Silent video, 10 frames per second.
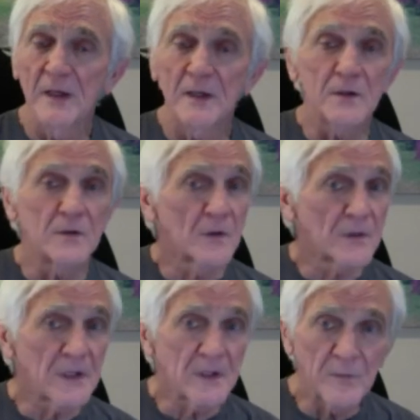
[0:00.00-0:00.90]
You don't
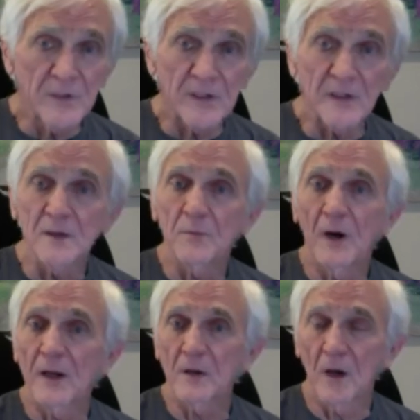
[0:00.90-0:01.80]
need to be
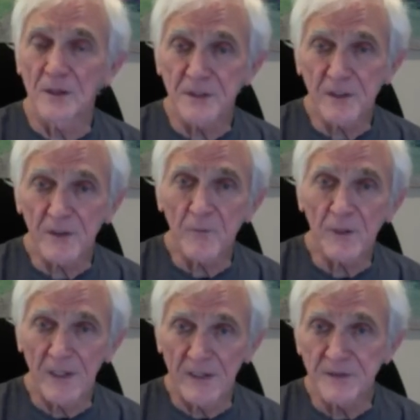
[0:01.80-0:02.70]
biologically
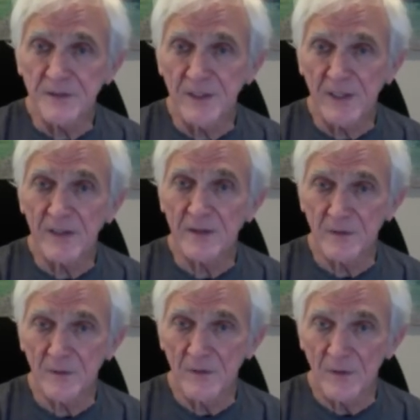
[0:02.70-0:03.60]
related to that
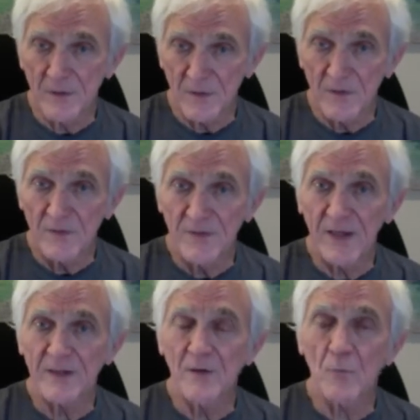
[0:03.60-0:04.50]

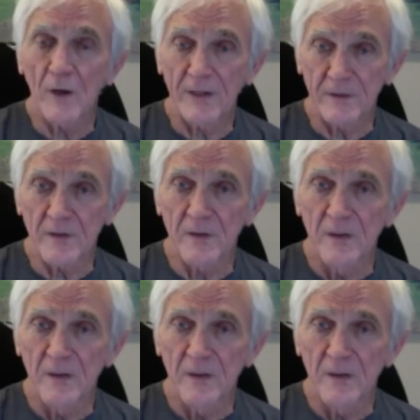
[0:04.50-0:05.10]
that writer,